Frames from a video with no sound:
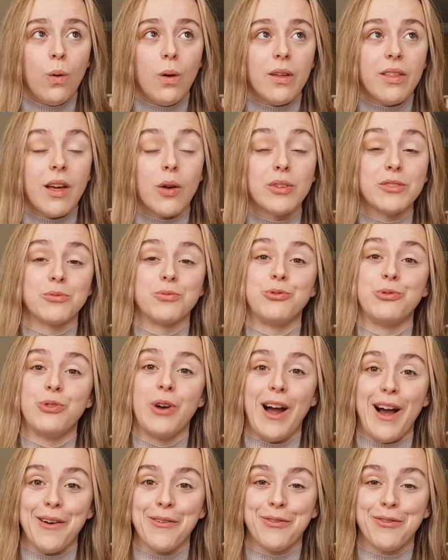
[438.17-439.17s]
that was
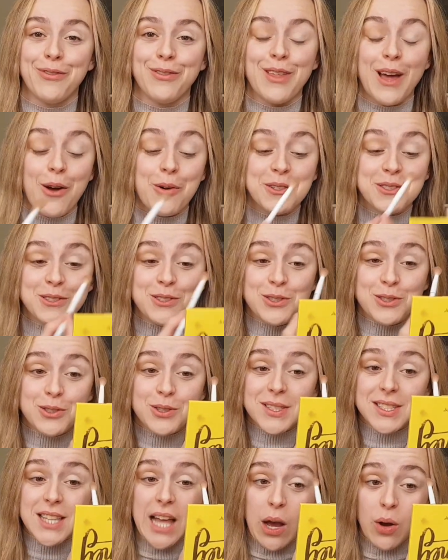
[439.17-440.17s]
rough. That was
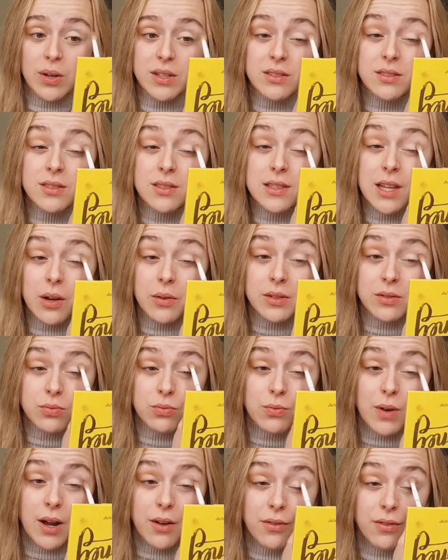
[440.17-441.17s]

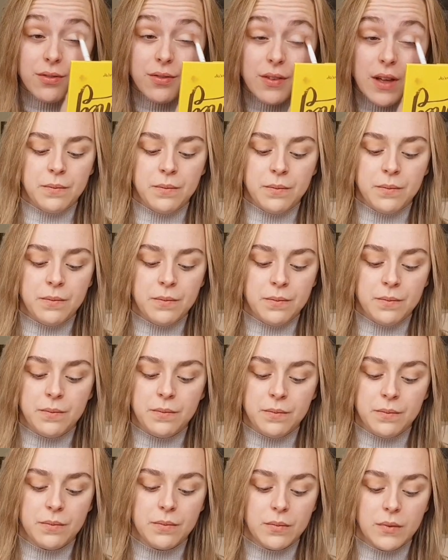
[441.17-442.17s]
rough.
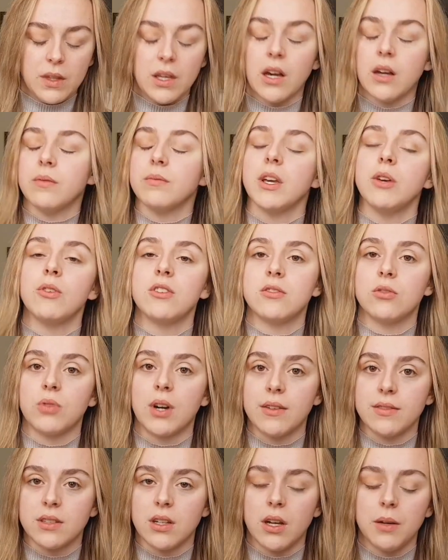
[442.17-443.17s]
Yeah, it was a
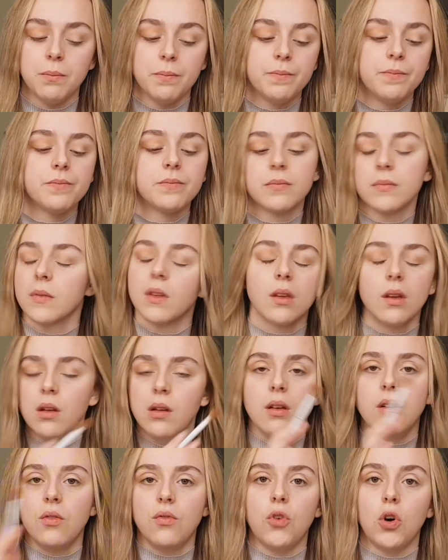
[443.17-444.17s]
rough time.
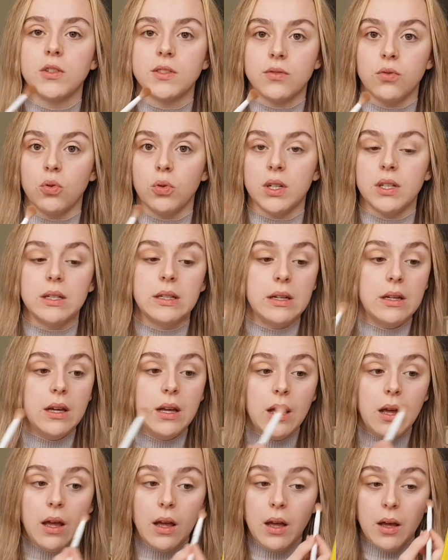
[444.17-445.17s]
Fast forward,
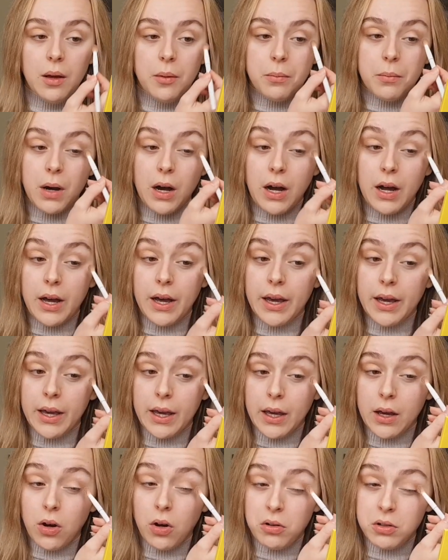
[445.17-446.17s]

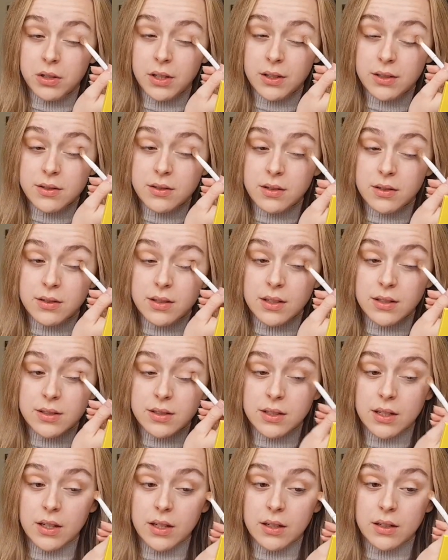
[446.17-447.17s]
my oldest
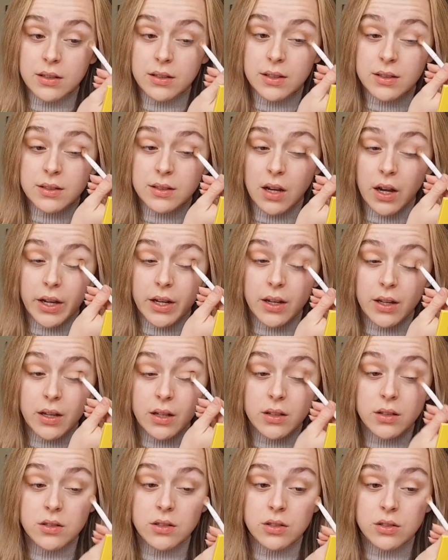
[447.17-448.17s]
sister
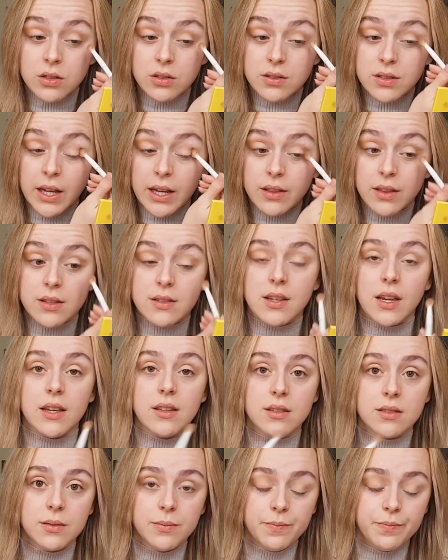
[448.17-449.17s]
decided to take the
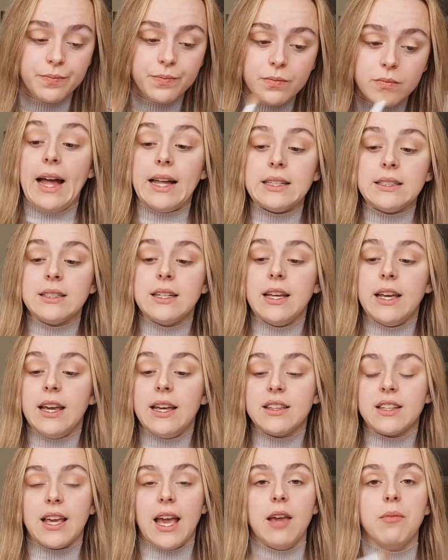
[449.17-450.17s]
test. And
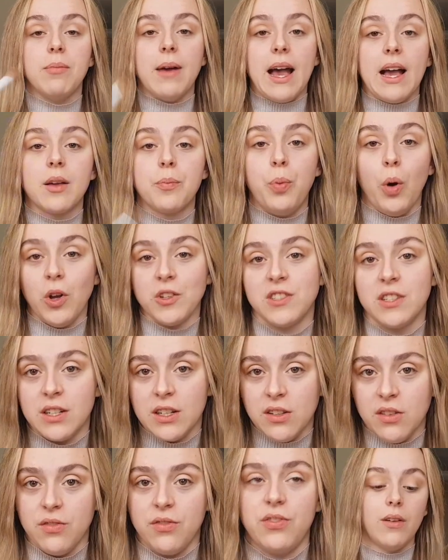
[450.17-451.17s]
it came back
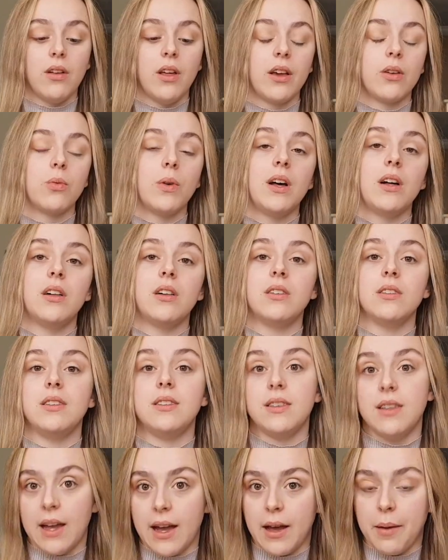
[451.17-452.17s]
positive. We're like, well,
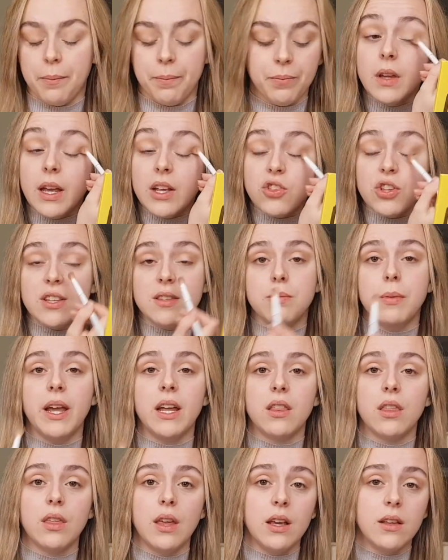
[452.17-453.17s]
damn. It just
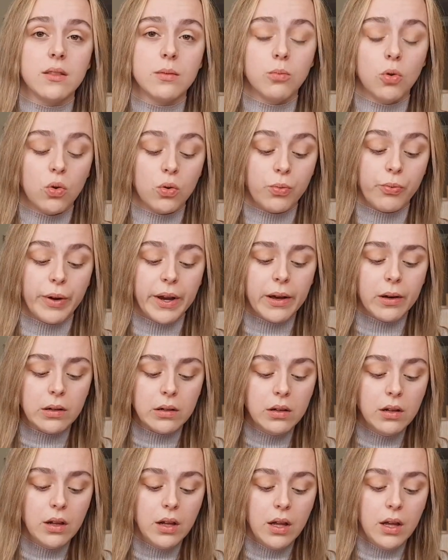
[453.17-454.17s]
made things more
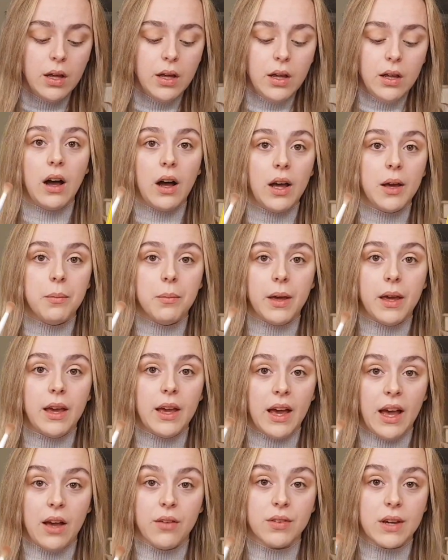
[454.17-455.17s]
real. I may
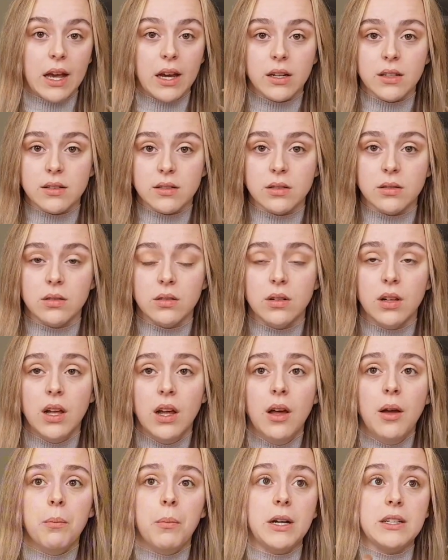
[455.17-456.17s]
have CADASIL.
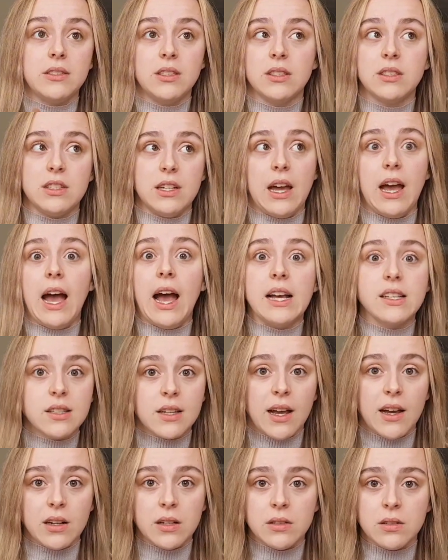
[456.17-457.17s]
My sister has
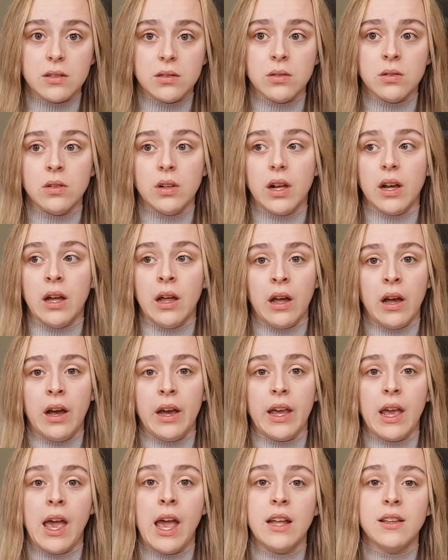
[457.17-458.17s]
CADASIL.
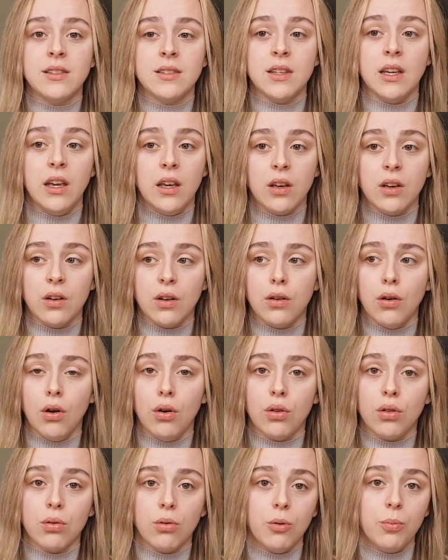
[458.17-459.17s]
I hate seeing her go
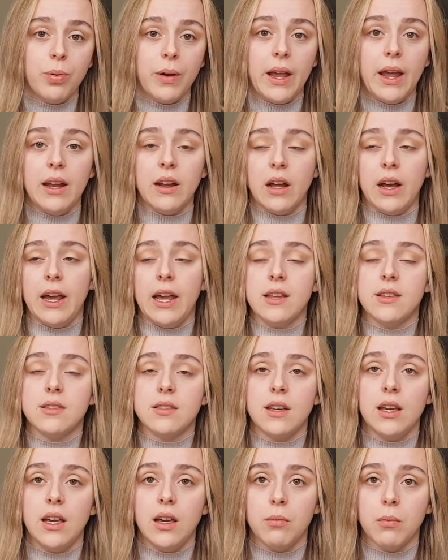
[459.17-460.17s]
through pain. I hate
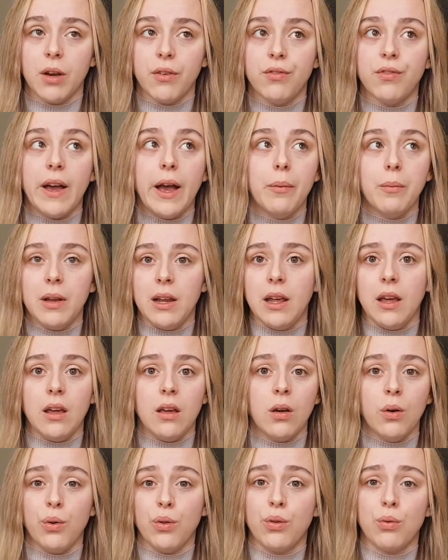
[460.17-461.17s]
seeing my family
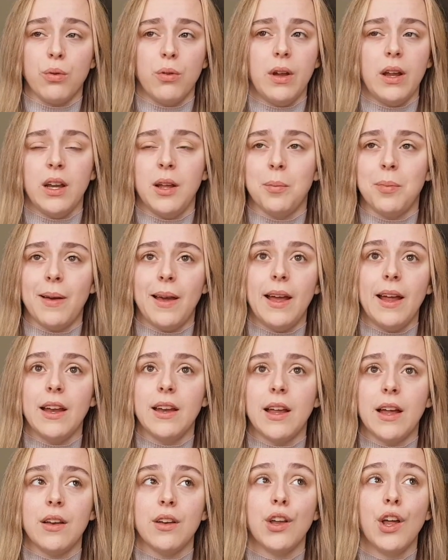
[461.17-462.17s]
go through any pain.
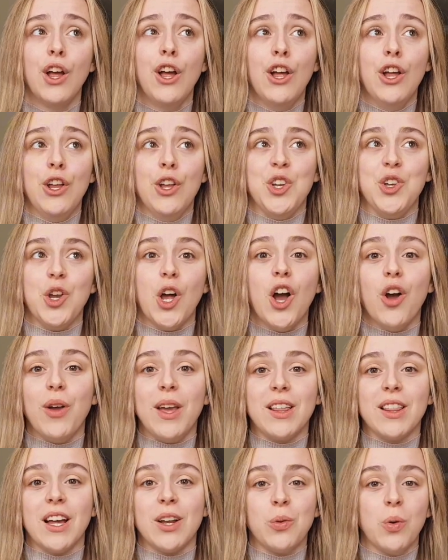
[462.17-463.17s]
And
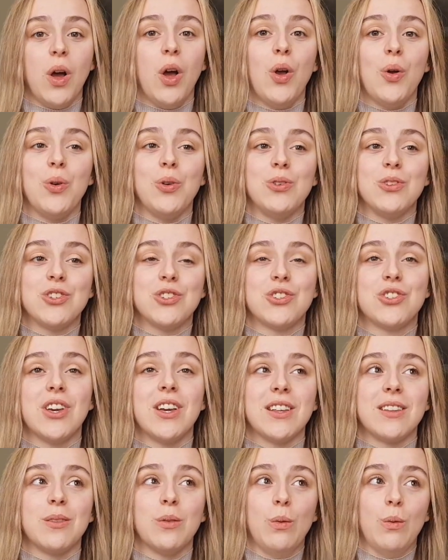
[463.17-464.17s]
knowing that, oh shit,